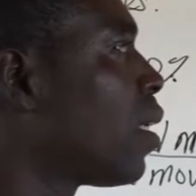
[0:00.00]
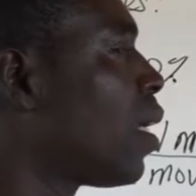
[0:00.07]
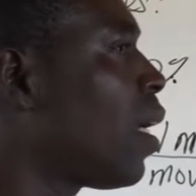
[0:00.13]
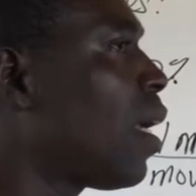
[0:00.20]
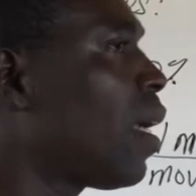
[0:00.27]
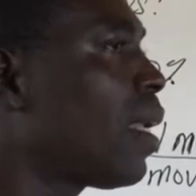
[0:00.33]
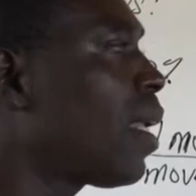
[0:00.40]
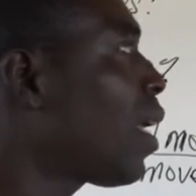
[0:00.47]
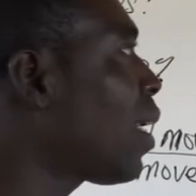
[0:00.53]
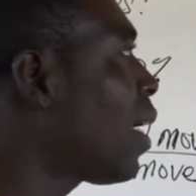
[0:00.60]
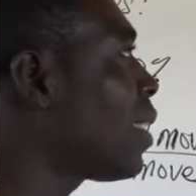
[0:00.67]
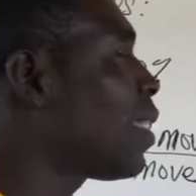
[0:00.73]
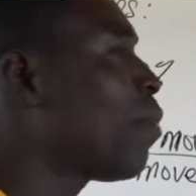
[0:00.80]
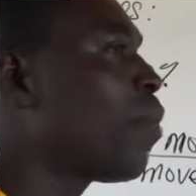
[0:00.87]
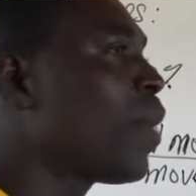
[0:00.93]
And that
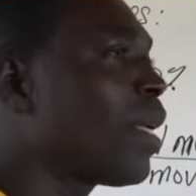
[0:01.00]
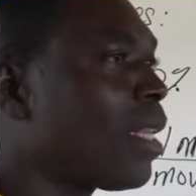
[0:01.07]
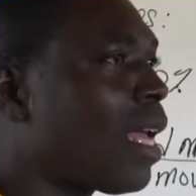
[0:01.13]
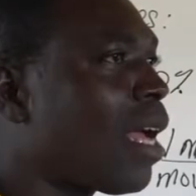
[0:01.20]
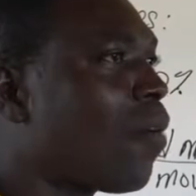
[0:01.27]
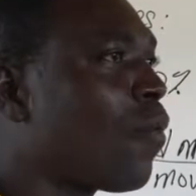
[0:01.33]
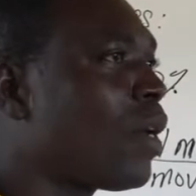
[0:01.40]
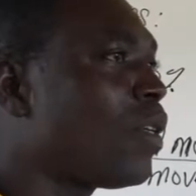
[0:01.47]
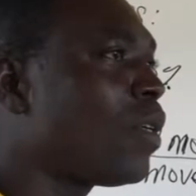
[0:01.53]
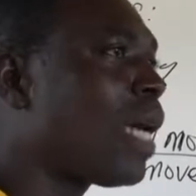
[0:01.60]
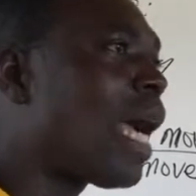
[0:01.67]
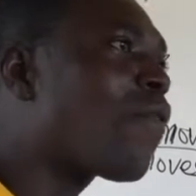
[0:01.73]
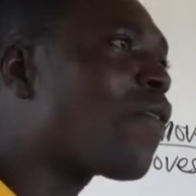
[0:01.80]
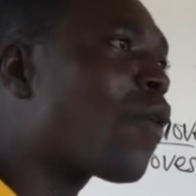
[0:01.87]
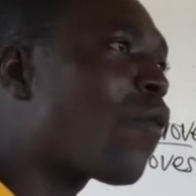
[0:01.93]
doesn't mean that when you
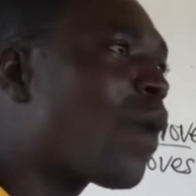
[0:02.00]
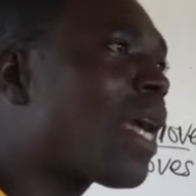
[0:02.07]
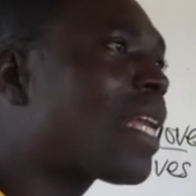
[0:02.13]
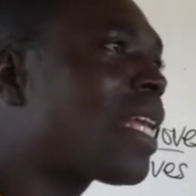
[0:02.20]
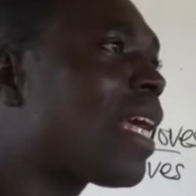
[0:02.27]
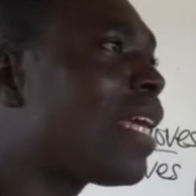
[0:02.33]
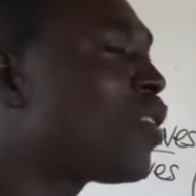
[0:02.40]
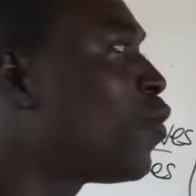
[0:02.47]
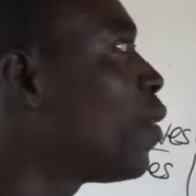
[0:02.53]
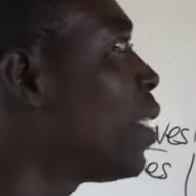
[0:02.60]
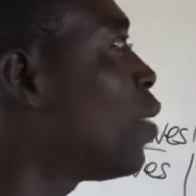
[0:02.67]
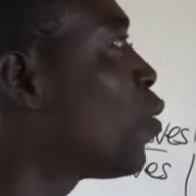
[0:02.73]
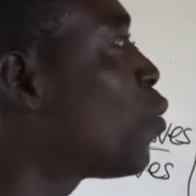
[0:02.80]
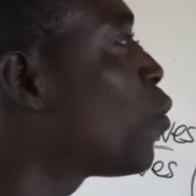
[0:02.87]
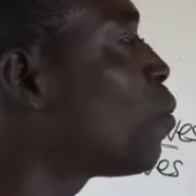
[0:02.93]
have a work that you
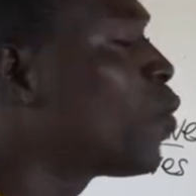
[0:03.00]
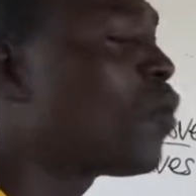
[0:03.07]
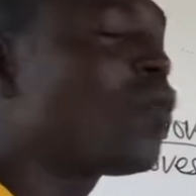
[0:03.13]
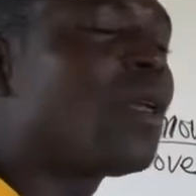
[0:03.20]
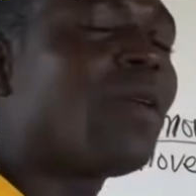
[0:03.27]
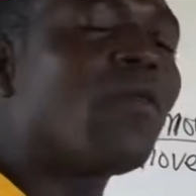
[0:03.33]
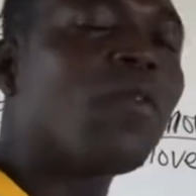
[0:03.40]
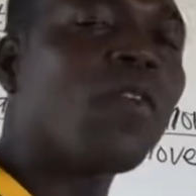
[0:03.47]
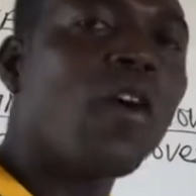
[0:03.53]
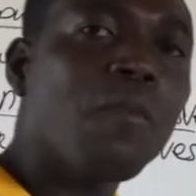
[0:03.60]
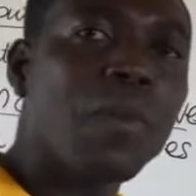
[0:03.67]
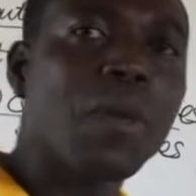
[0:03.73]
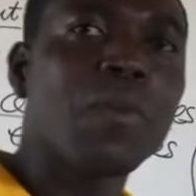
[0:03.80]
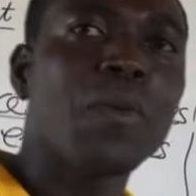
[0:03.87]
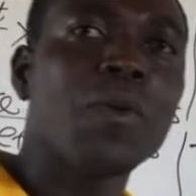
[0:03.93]
need to involve
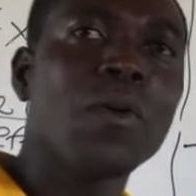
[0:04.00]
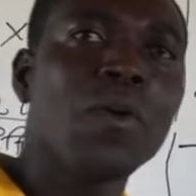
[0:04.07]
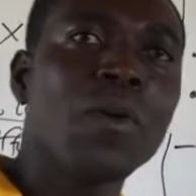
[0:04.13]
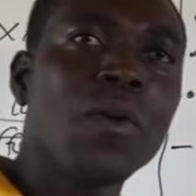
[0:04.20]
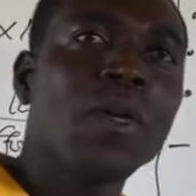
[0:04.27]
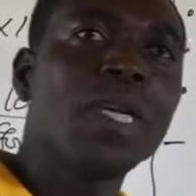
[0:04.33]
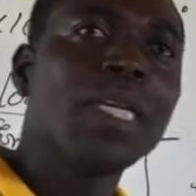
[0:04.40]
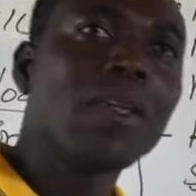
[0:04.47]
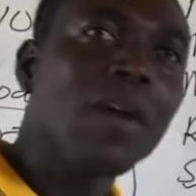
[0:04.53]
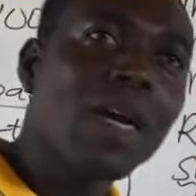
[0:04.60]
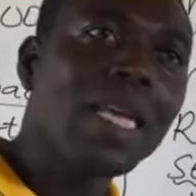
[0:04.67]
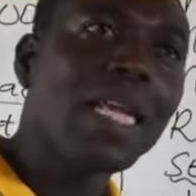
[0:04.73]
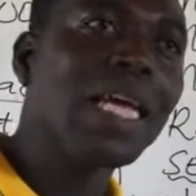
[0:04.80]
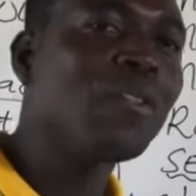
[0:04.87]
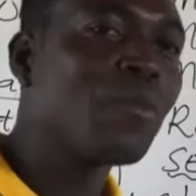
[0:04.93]
people in
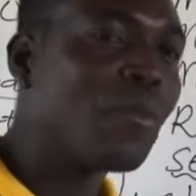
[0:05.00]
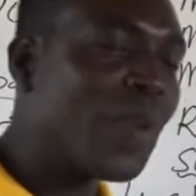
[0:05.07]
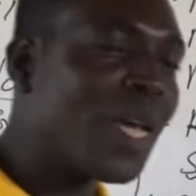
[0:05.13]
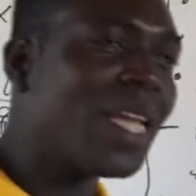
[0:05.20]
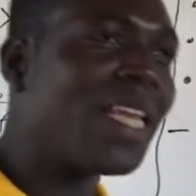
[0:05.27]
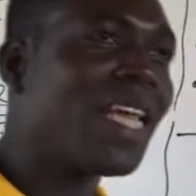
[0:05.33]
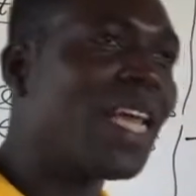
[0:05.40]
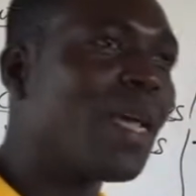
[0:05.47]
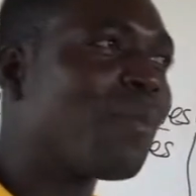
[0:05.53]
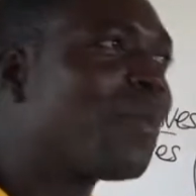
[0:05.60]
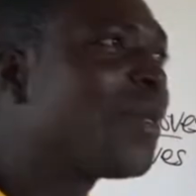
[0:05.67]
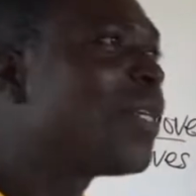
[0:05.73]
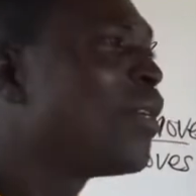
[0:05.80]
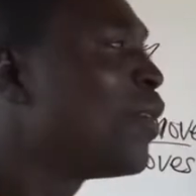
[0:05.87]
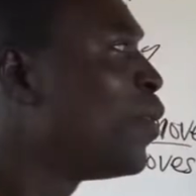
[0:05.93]
order to pay them,
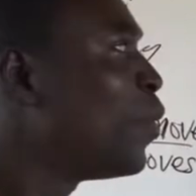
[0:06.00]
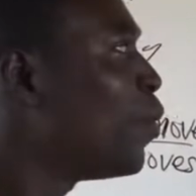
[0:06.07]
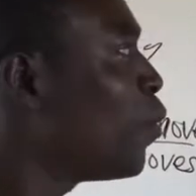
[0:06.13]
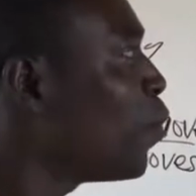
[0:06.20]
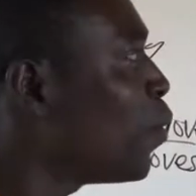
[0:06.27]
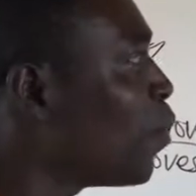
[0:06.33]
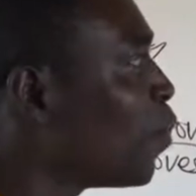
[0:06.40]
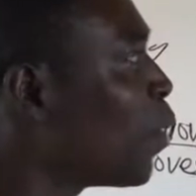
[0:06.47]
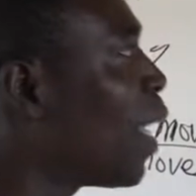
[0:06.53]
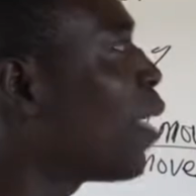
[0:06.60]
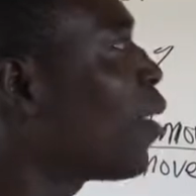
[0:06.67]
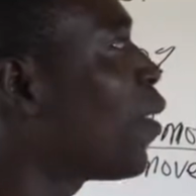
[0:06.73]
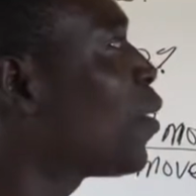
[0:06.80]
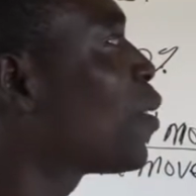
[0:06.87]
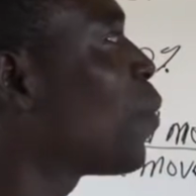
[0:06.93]
you are
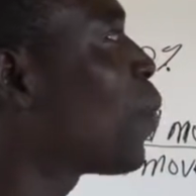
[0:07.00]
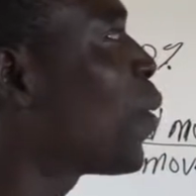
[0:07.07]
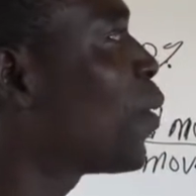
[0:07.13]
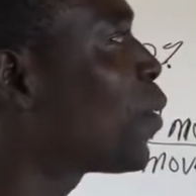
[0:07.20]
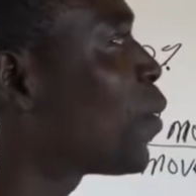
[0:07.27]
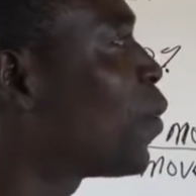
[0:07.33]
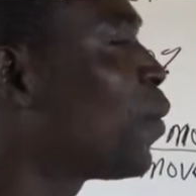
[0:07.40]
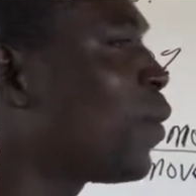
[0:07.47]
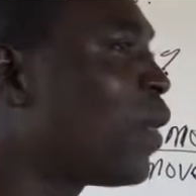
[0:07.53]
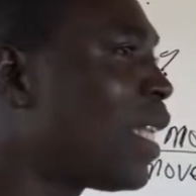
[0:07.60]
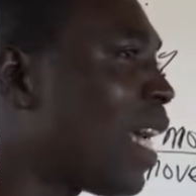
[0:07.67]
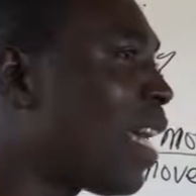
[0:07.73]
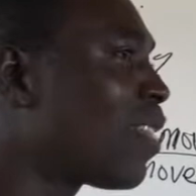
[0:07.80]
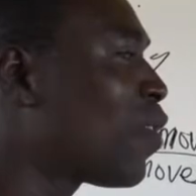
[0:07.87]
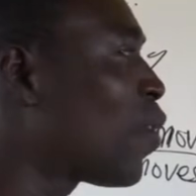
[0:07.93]
not supposed to do
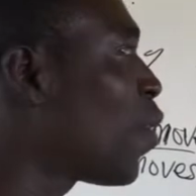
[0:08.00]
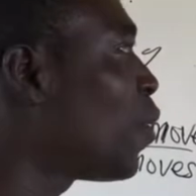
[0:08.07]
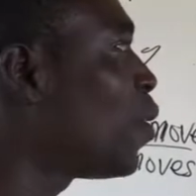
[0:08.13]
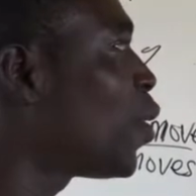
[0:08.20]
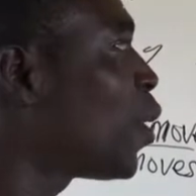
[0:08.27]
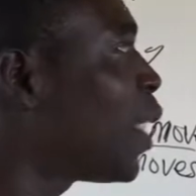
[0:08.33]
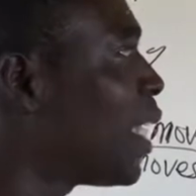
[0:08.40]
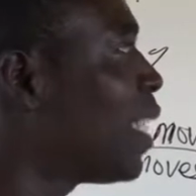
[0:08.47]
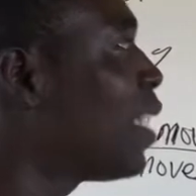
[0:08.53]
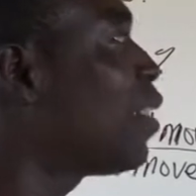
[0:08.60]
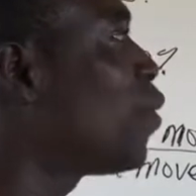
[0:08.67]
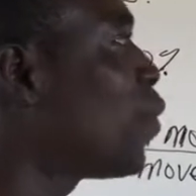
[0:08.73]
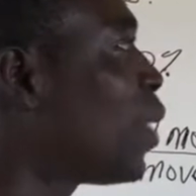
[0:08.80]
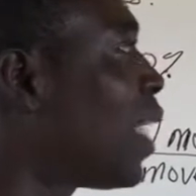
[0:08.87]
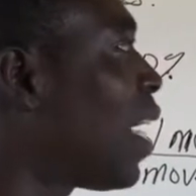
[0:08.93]
that, or you shouldn't
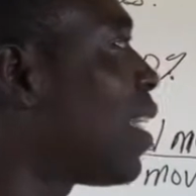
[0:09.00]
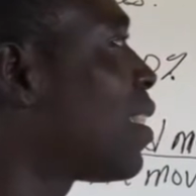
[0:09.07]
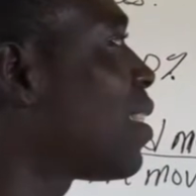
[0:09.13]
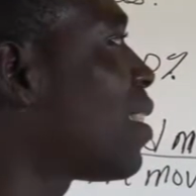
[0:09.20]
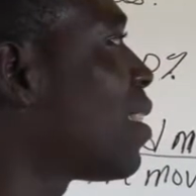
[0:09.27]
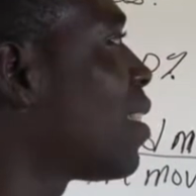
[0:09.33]
do that.